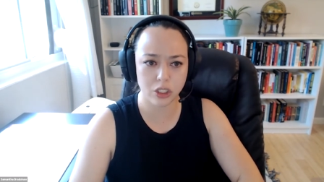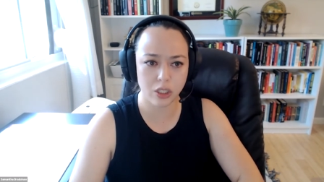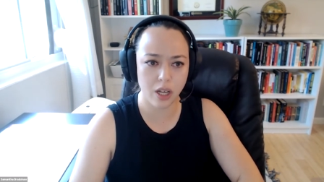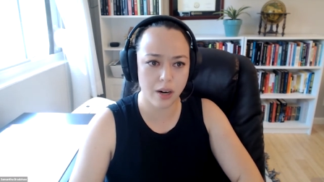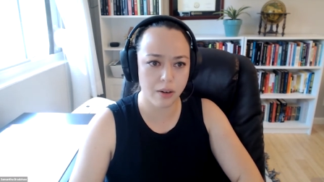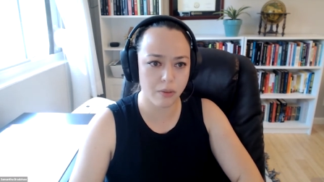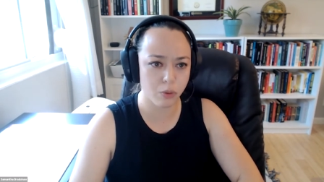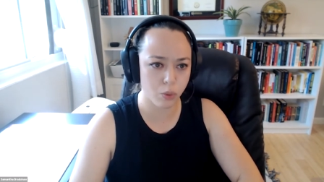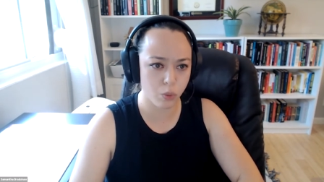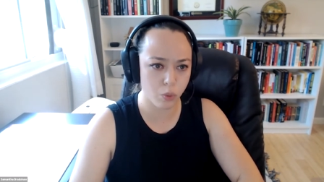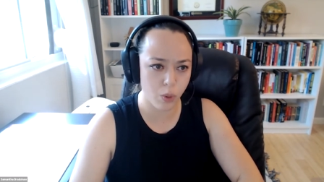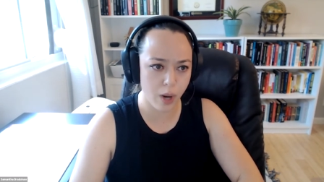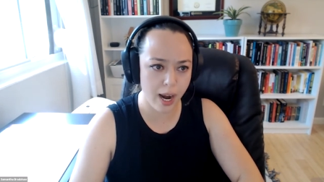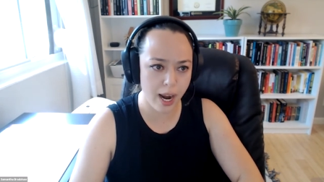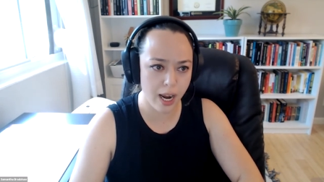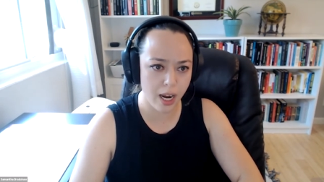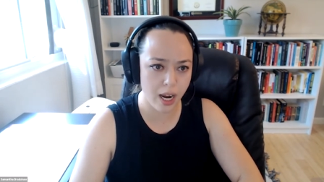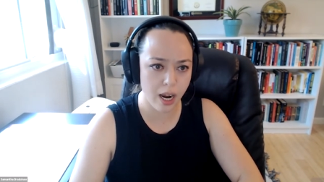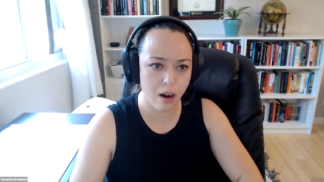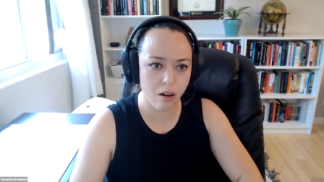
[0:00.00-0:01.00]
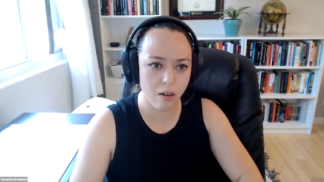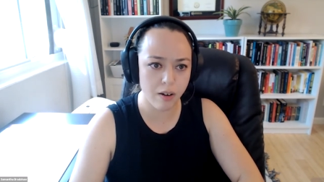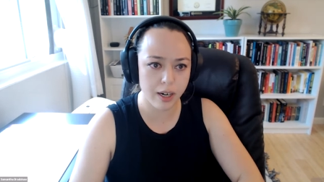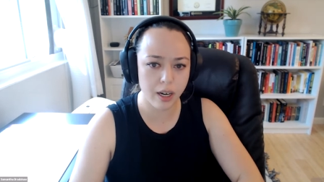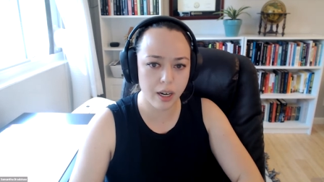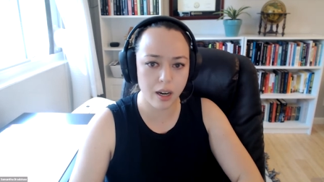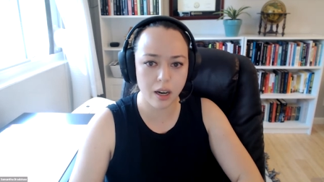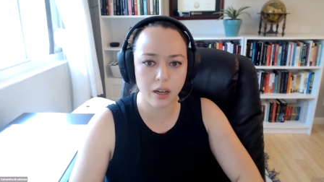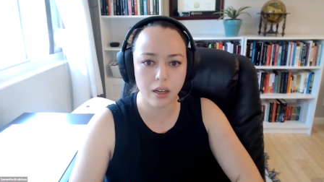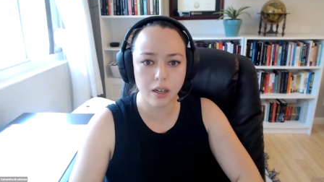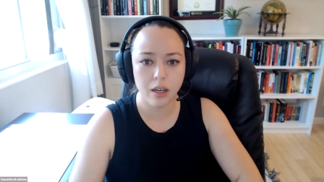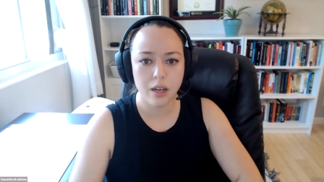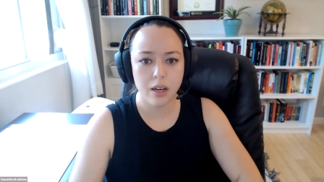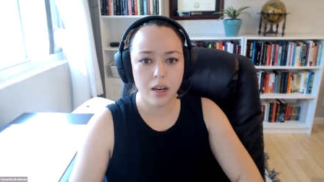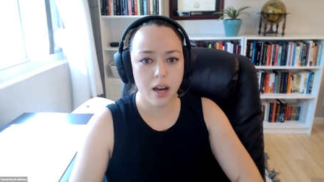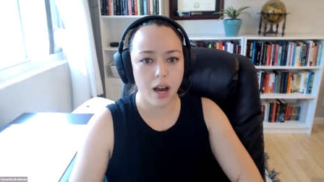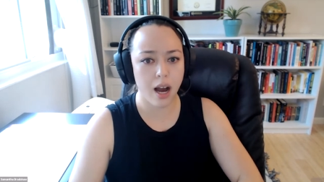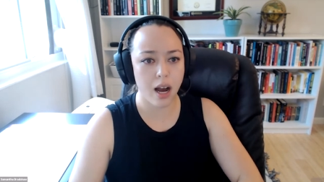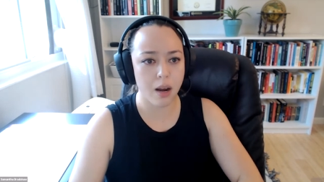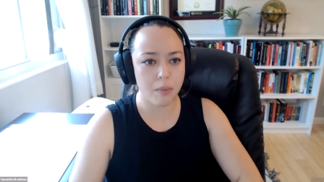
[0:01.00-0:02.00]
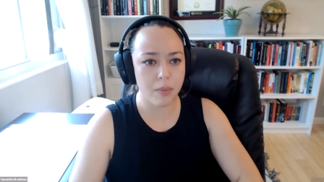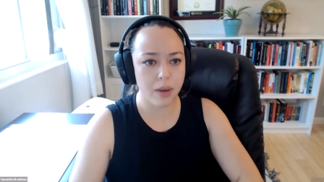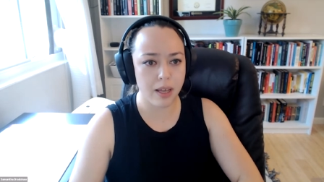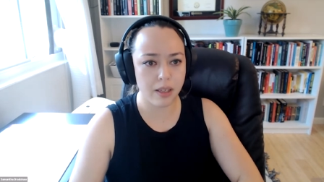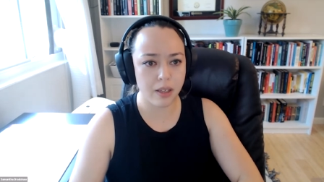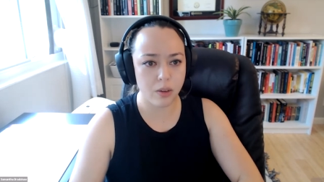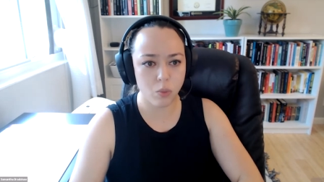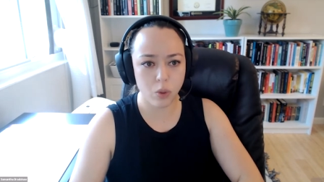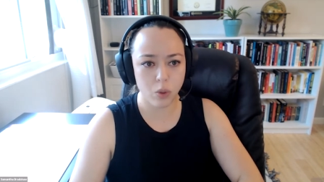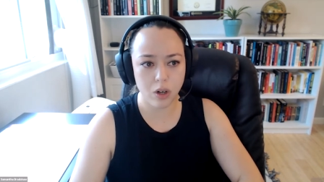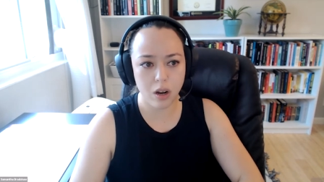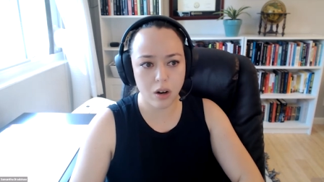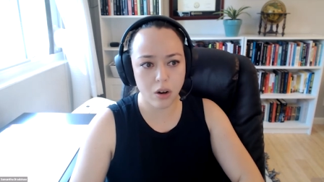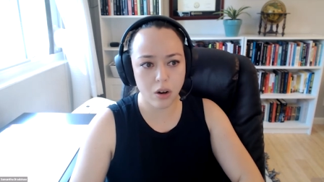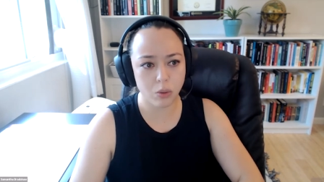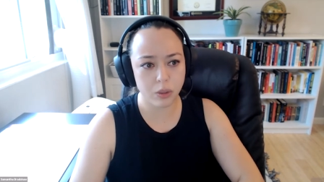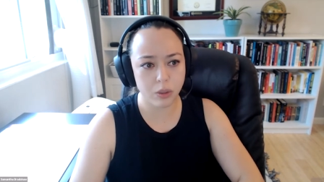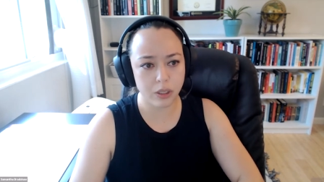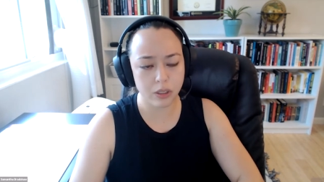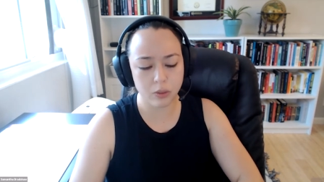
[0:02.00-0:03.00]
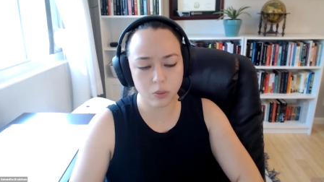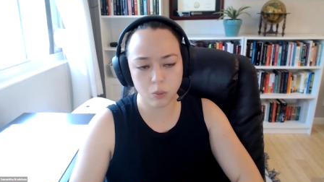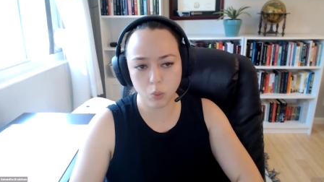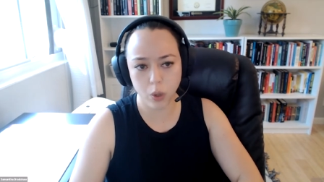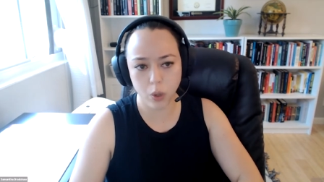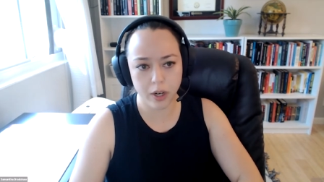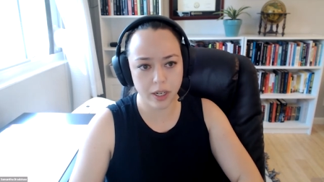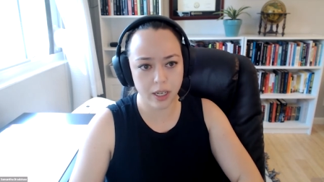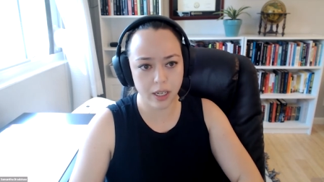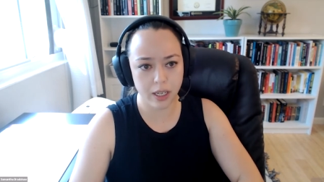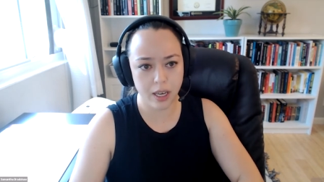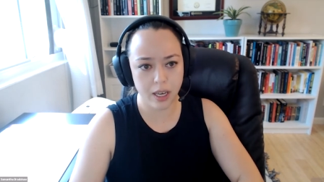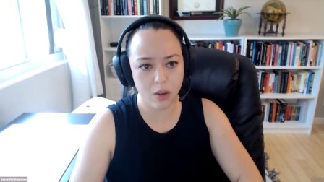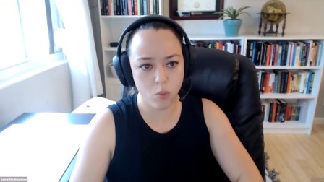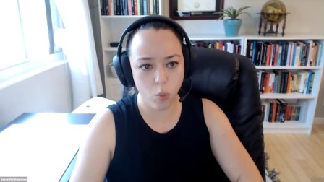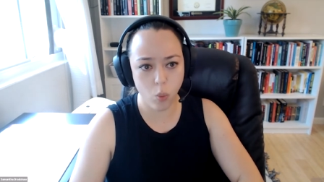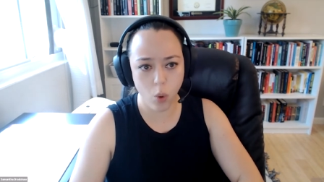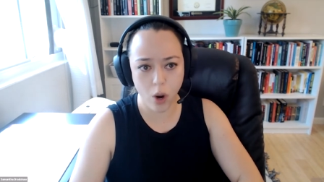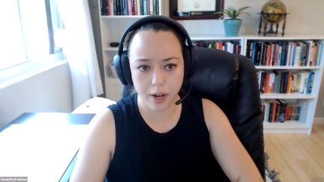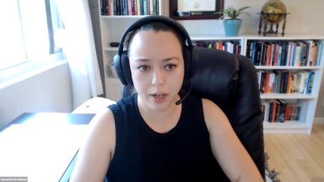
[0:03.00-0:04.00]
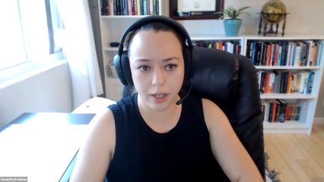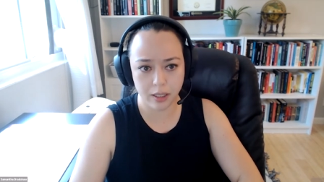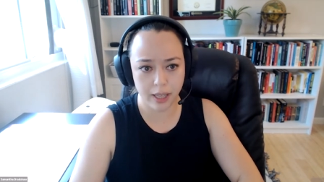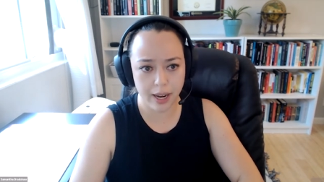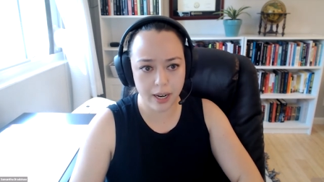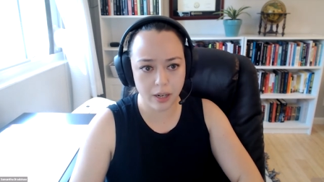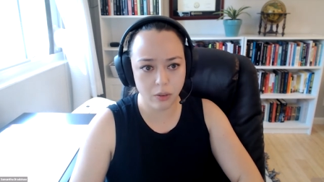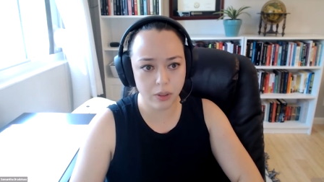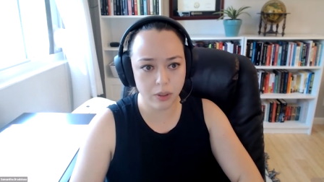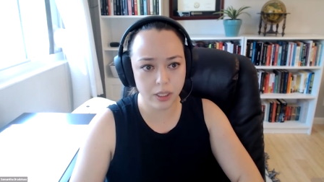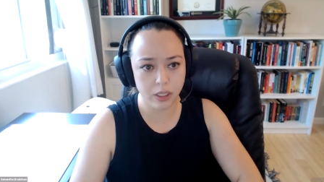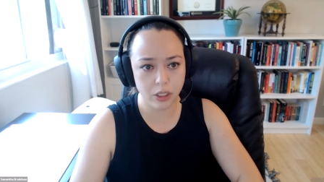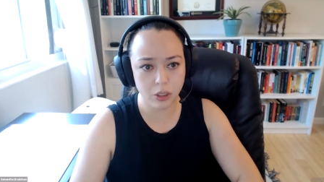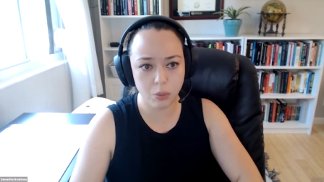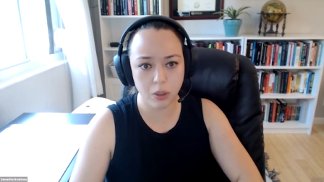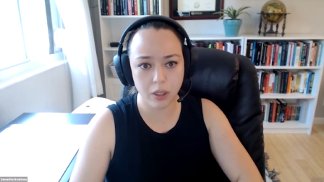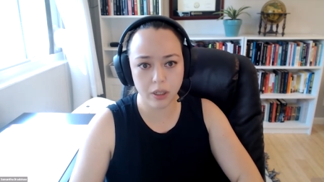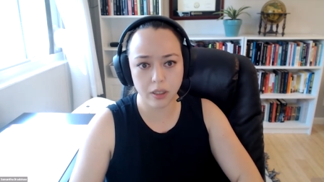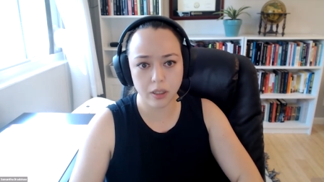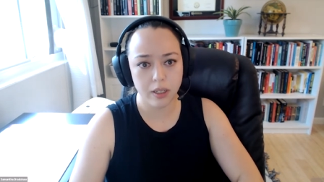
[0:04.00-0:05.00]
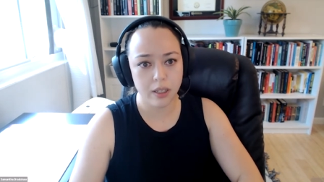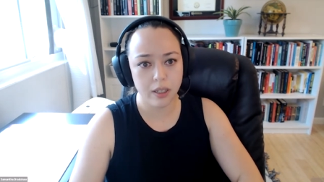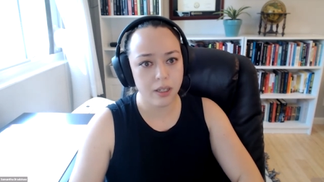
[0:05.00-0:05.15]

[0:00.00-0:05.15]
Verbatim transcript: a lot of gray area, um, and then we're not only working in one language, but